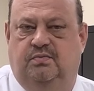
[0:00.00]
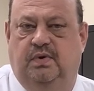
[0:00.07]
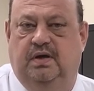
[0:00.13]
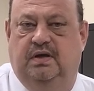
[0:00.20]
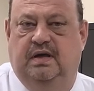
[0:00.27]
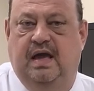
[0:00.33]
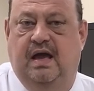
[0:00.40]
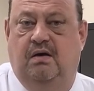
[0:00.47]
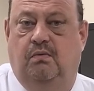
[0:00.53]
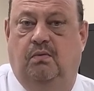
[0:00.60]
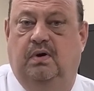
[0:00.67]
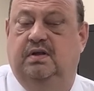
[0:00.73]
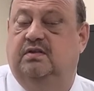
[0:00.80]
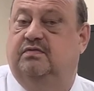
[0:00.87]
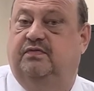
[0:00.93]
rig count
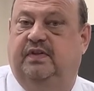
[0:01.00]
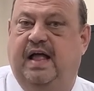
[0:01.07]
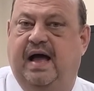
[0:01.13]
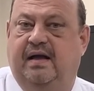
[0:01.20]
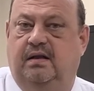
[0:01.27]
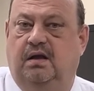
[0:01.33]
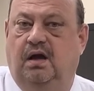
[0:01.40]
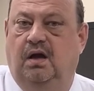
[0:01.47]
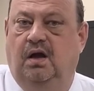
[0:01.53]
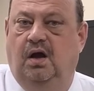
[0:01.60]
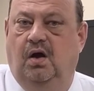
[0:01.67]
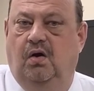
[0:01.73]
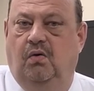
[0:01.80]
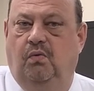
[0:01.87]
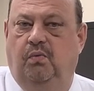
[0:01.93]
was flat
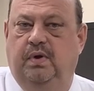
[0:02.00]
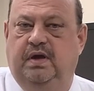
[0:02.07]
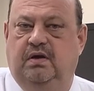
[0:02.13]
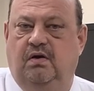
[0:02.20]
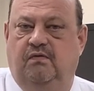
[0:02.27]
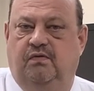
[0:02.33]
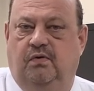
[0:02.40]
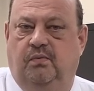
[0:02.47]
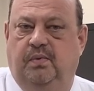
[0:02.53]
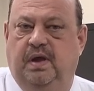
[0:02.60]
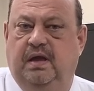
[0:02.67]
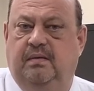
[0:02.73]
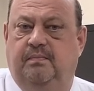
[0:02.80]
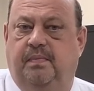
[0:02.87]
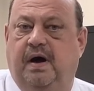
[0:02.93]
week over
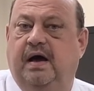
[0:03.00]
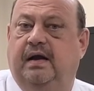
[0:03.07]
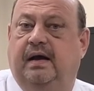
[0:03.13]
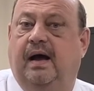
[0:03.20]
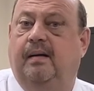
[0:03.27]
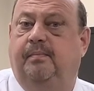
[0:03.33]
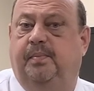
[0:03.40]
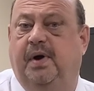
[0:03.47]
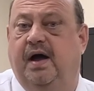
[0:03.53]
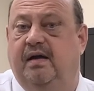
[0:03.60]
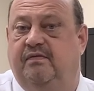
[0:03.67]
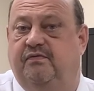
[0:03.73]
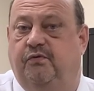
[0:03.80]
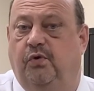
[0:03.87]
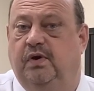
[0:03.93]
week, but up
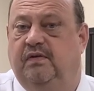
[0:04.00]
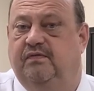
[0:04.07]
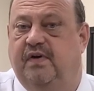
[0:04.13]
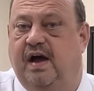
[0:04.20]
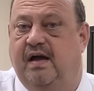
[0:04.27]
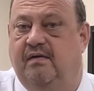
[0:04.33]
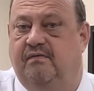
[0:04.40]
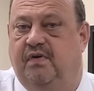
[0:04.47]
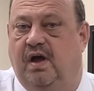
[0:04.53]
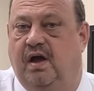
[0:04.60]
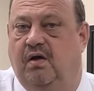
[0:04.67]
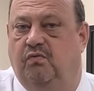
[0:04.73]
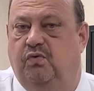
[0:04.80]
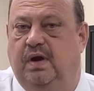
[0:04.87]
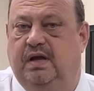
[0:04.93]
by 45
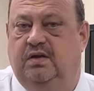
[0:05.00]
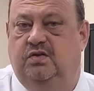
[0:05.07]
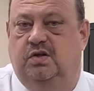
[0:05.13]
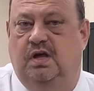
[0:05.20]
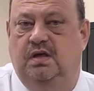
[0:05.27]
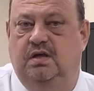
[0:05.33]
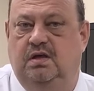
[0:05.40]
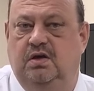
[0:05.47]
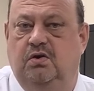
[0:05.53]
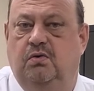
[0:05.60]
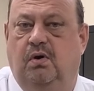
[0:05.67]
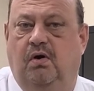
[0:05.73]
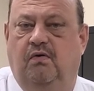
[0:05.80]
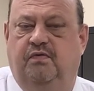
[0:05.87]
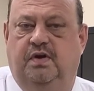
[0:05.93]
rigs
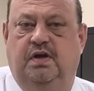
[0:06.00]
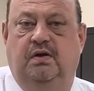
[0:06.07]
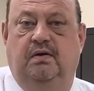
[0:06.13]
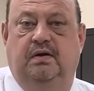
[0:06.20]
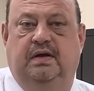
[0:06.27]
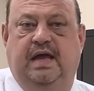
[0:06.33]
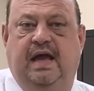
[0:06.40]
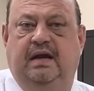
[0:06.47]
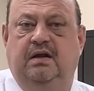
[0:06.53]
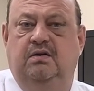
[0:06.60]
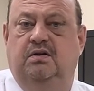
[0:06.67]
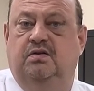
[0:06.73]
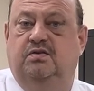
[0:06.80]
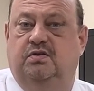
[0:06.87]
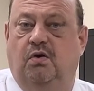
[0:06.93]
year over year. And
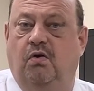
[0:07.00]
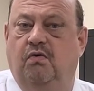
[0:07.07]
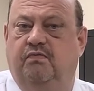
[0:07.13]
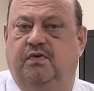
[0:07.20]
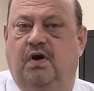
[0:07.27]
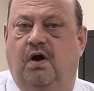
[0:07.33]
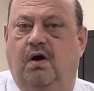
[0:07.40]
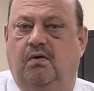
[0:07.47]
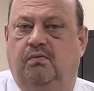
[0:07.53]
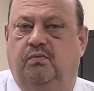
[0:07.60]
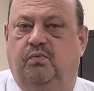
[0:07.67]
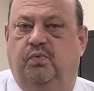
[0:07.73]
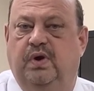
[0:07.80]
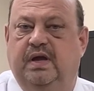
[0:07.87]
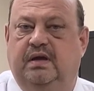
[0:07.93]
Canada's overall
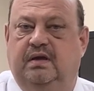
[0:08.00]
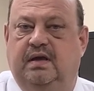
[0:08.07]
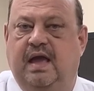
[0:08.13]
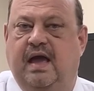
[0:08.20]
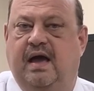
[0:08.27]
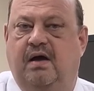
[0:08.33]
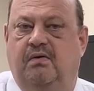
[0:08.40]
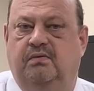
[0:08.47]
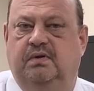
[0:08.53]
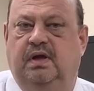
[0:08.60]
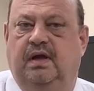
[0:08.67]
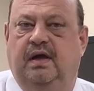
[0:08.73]
rig count